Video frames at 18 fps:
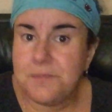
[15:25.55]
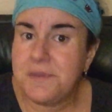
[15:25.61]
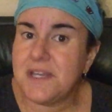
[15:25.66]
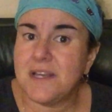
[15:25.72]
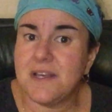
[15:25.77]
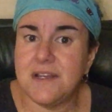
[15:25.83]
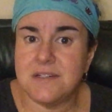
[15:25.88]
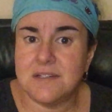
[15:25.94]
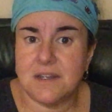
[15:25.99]

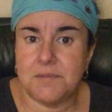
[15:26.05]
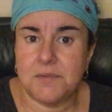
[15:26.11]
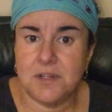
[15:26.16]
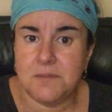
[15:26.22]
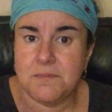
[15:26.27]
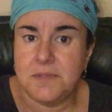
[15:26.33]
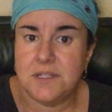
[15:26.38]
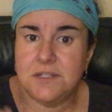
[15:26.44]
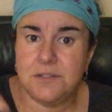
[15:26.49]
because I'm
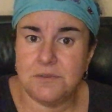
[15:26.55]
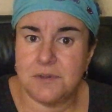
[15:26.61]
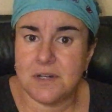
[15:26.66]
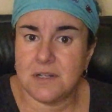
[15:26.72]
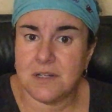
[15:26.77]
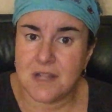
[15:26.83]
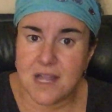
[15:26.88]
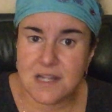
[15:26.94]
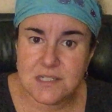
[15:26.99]
going to be
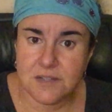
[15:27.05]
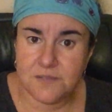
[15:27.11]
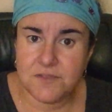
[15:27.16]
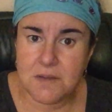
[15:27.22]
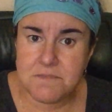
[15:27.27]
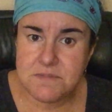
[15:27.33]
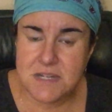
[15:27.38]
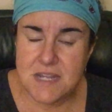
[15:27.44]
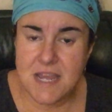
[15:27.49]
doing lots of
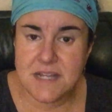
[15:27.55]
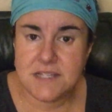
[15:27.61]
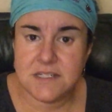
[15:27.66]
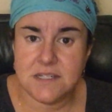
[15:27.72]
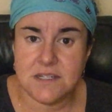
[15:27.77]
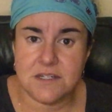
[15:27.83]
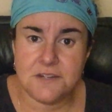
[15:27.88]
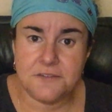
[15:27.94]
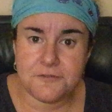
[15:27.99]

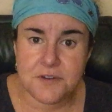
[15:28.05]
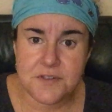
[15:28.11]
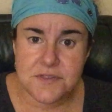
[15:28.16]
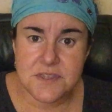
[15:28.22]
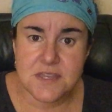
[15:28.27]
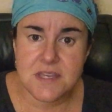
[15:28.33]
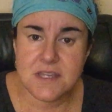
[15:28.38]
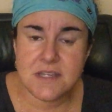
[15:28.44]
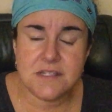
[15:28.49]
updates and
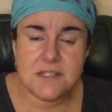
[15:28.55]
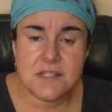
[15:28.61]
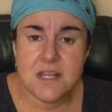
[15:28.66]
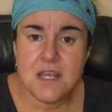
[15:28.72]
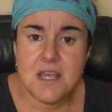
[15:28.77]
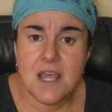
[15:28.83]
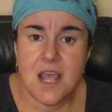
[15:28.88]
different things,